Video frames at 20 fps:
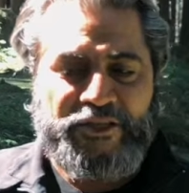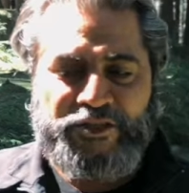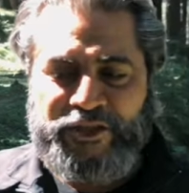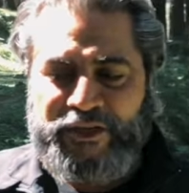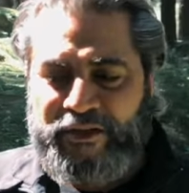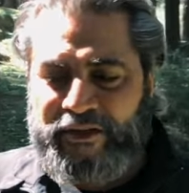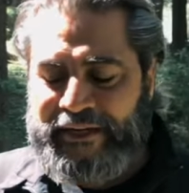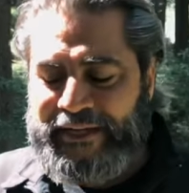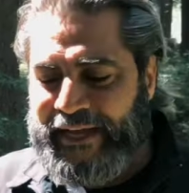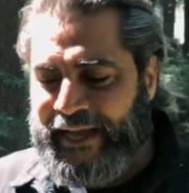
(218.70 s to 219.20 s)
an
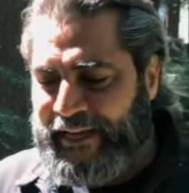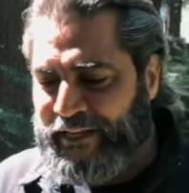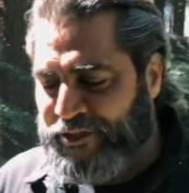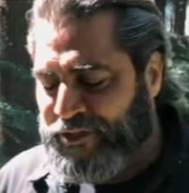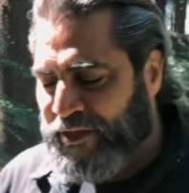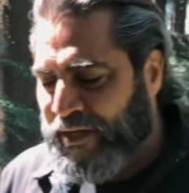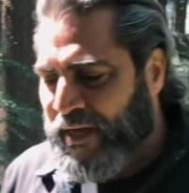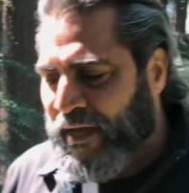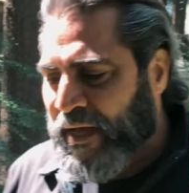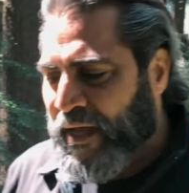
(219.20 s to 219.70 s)
early age.
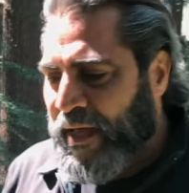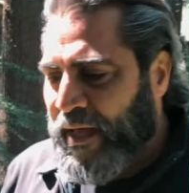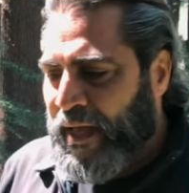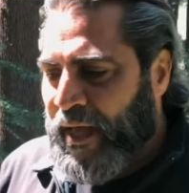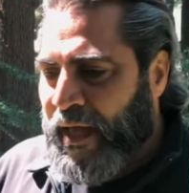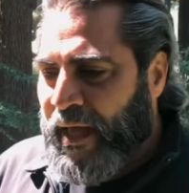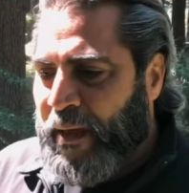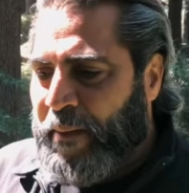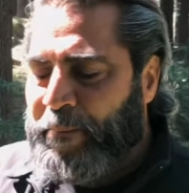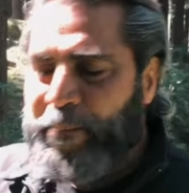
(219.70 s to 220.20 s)

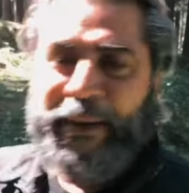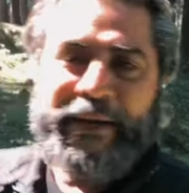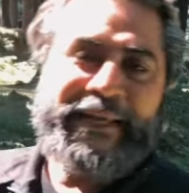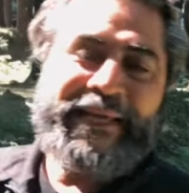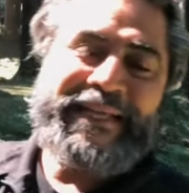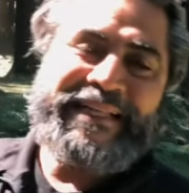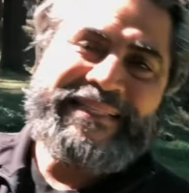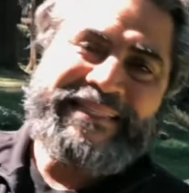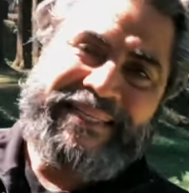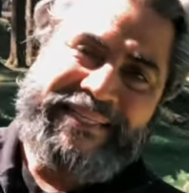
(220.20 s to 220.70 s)
But he
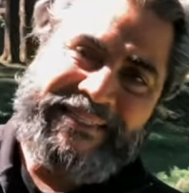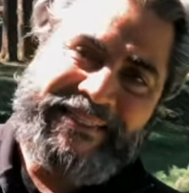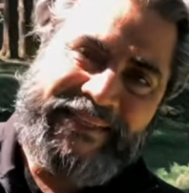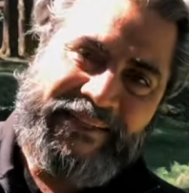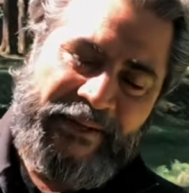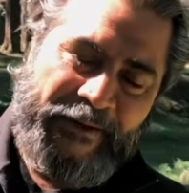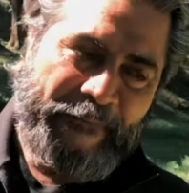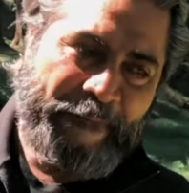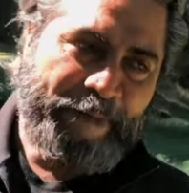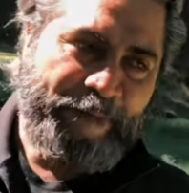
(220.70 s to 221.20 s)
insisted.
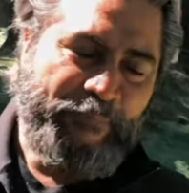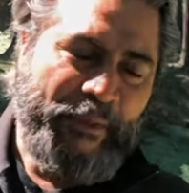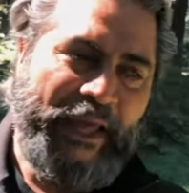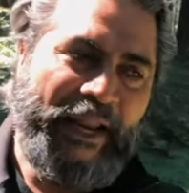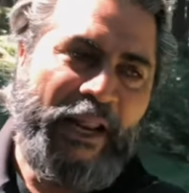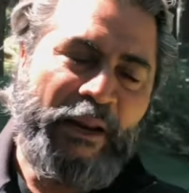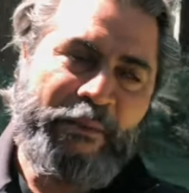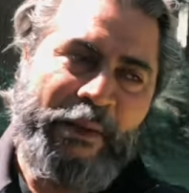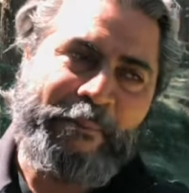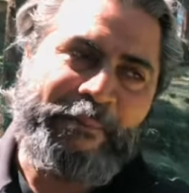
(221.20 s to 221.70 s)
And
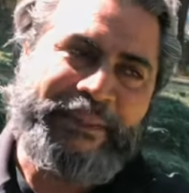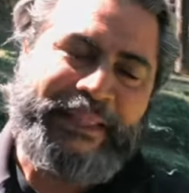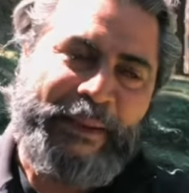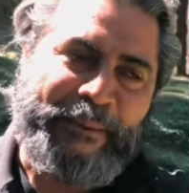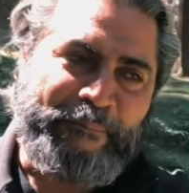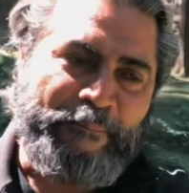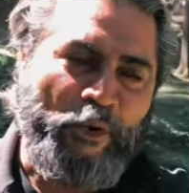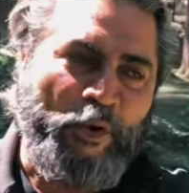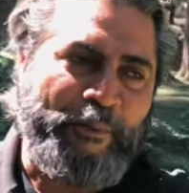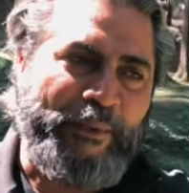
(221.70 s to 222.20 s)
I remember that
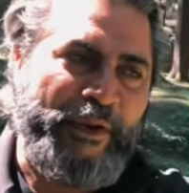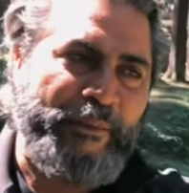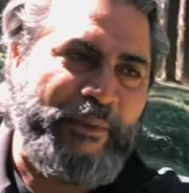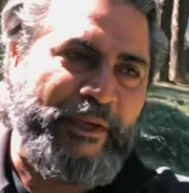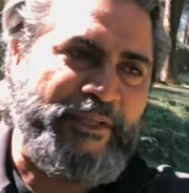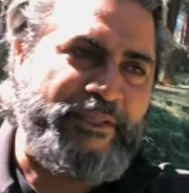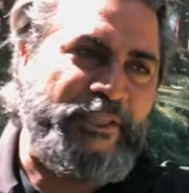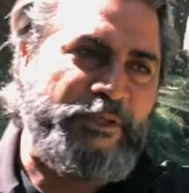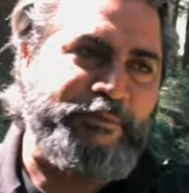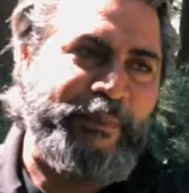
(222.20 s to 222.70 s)
moment
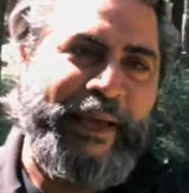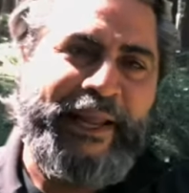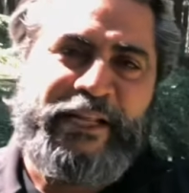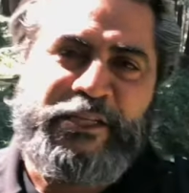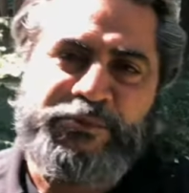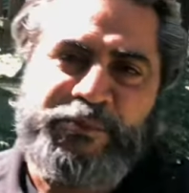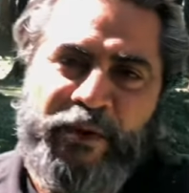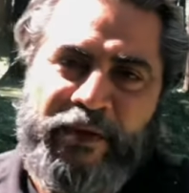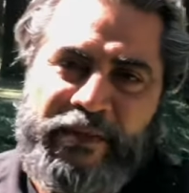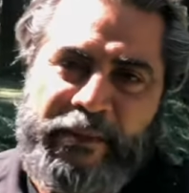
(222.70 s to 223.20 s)
because his parents
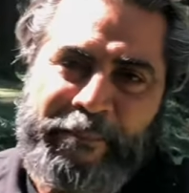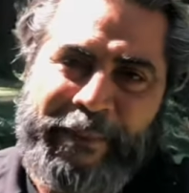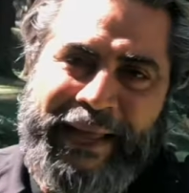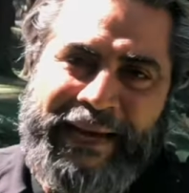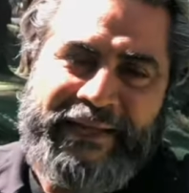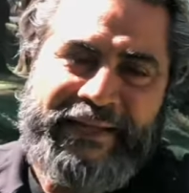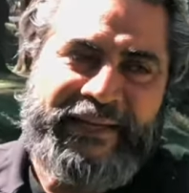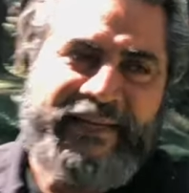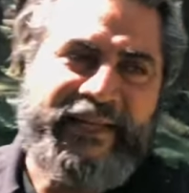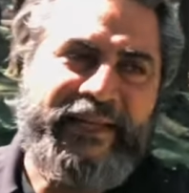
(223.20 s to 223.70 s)
were on the
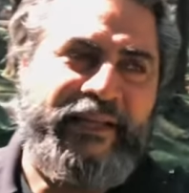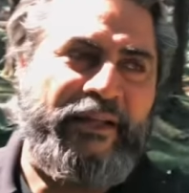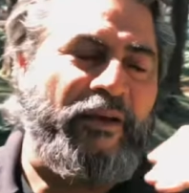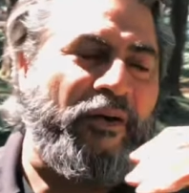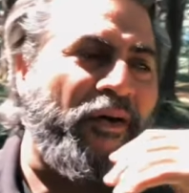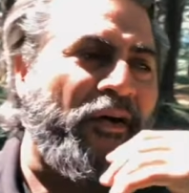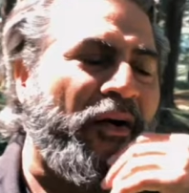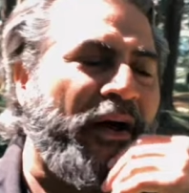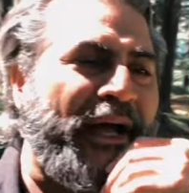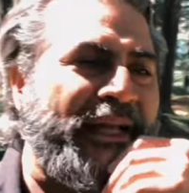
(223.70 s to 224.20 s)
balcony at,
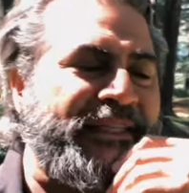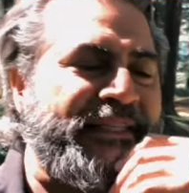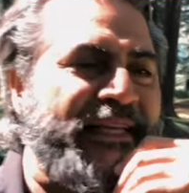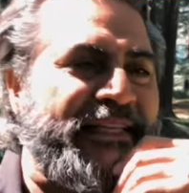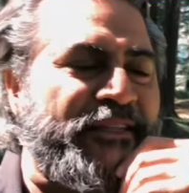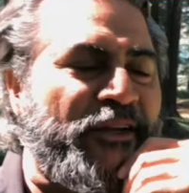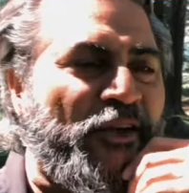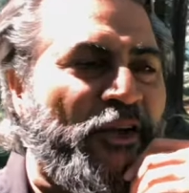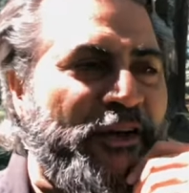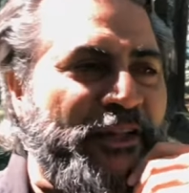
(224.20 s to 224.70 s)
at six
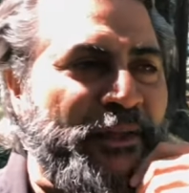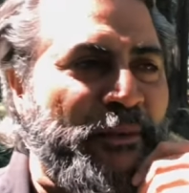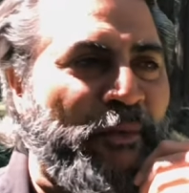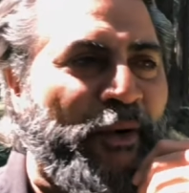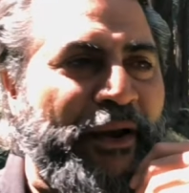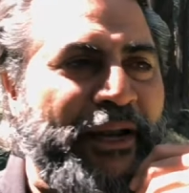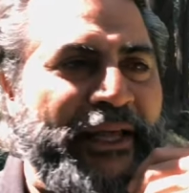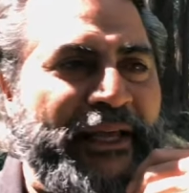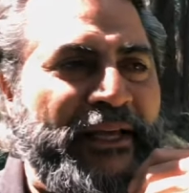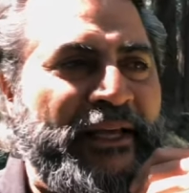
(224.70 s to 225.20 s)
o'clock in the
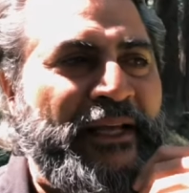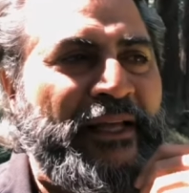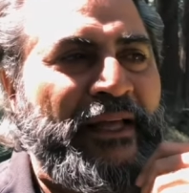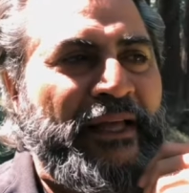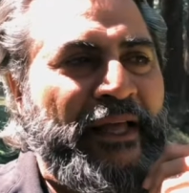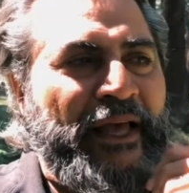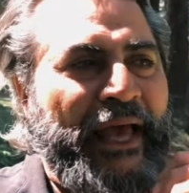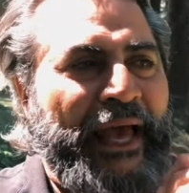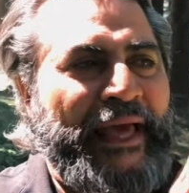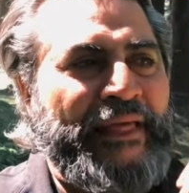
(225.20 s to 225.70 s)
morning
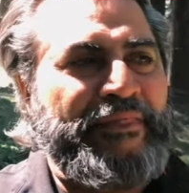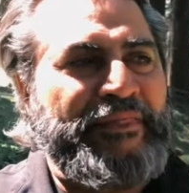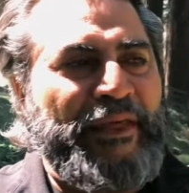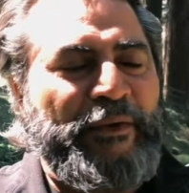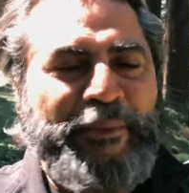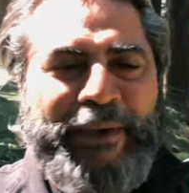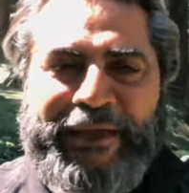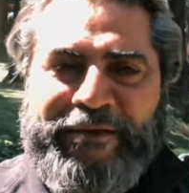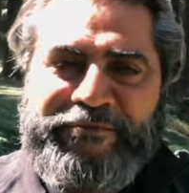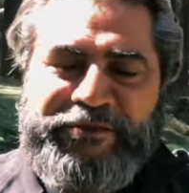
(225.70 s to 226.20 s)
and they
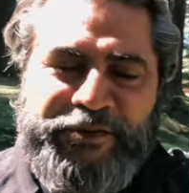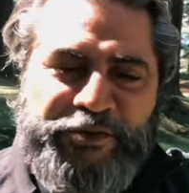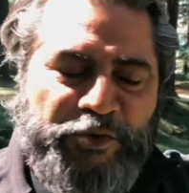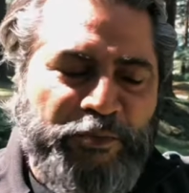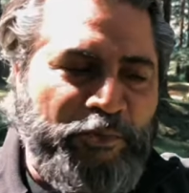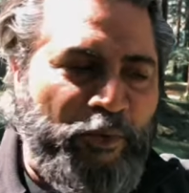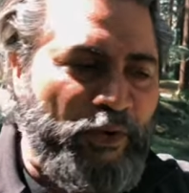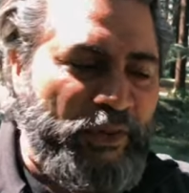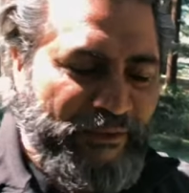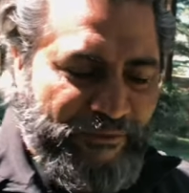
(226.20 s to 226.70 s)
waved to
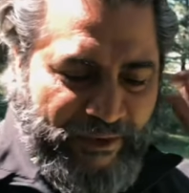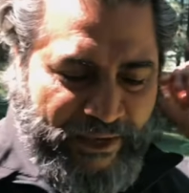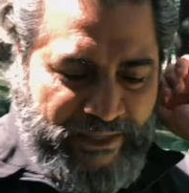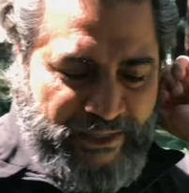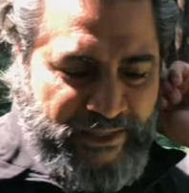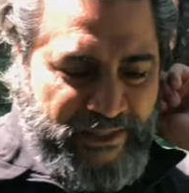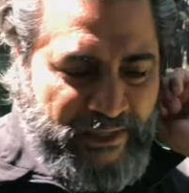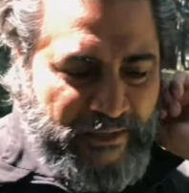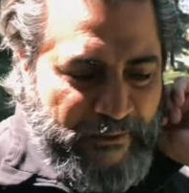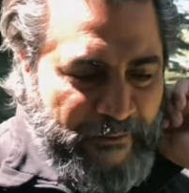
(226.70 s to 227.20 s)
both of
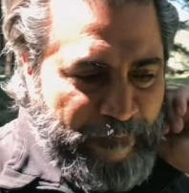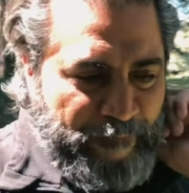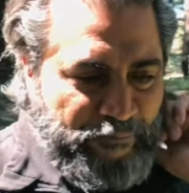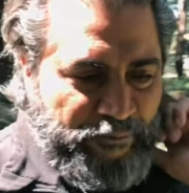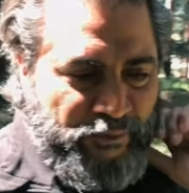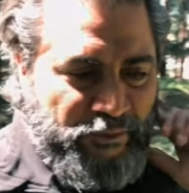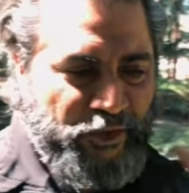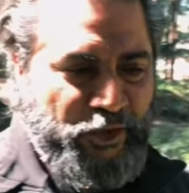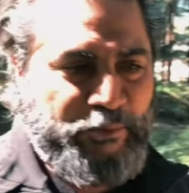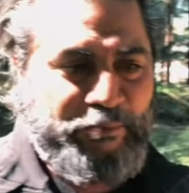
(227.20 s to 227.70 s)
us
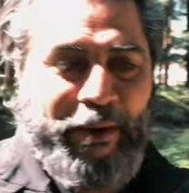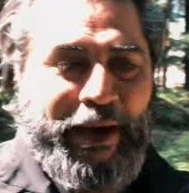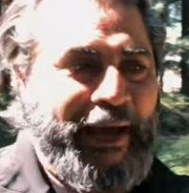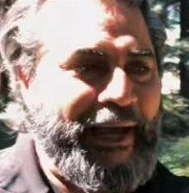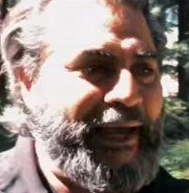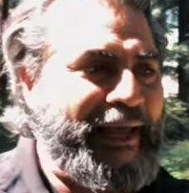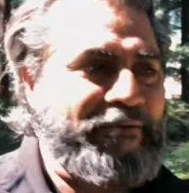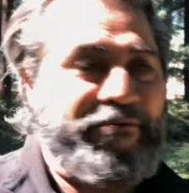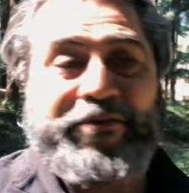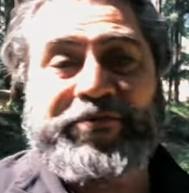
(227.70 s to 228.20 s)
goodbye
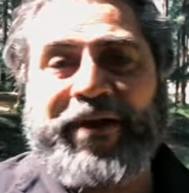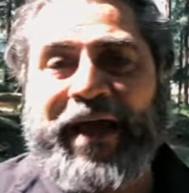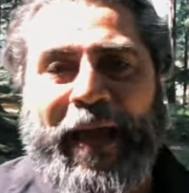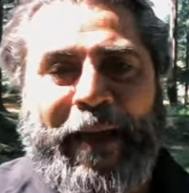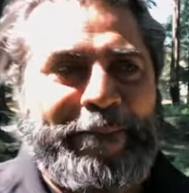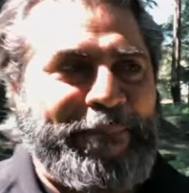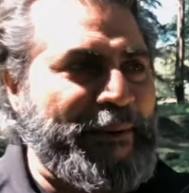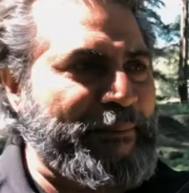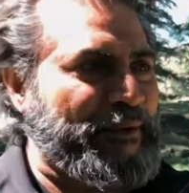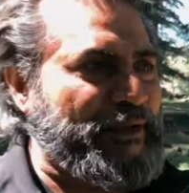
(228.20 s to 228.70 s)
and we were
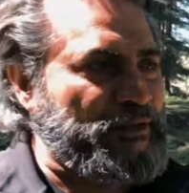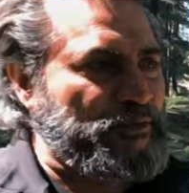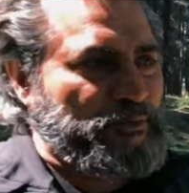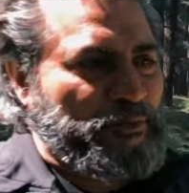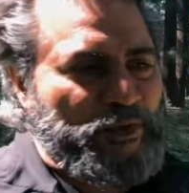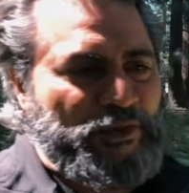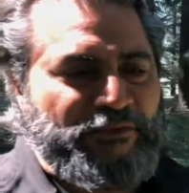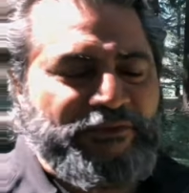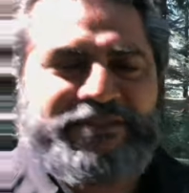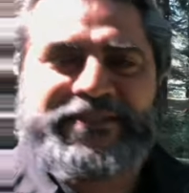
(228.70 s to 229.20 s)
happy because
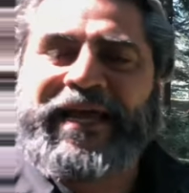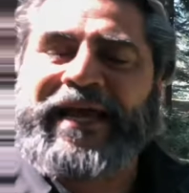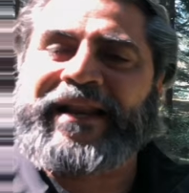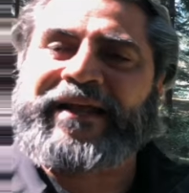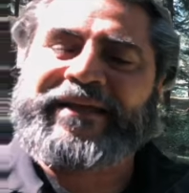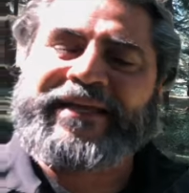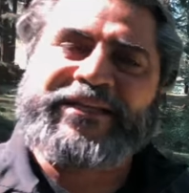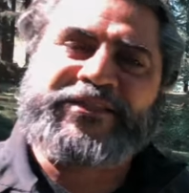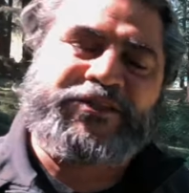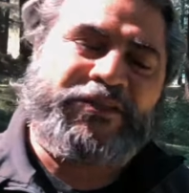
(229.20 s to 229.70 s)
both of us had our
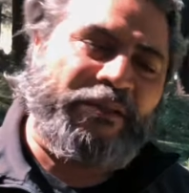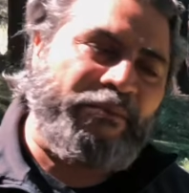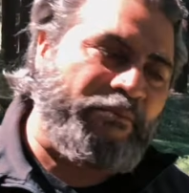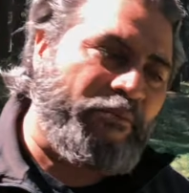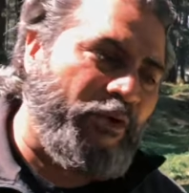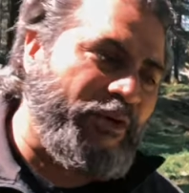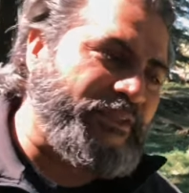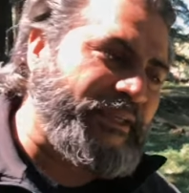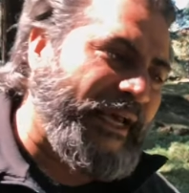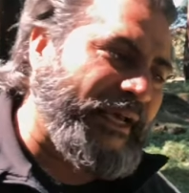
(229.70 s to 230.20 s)
kids on the
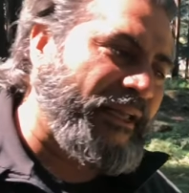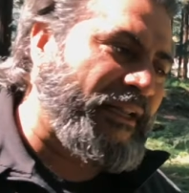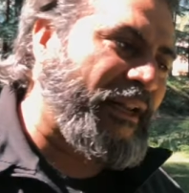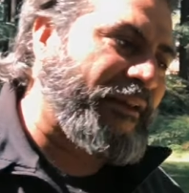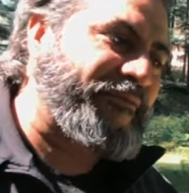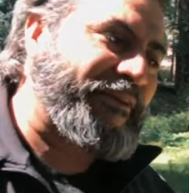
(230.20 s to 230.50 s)
motorcycle and we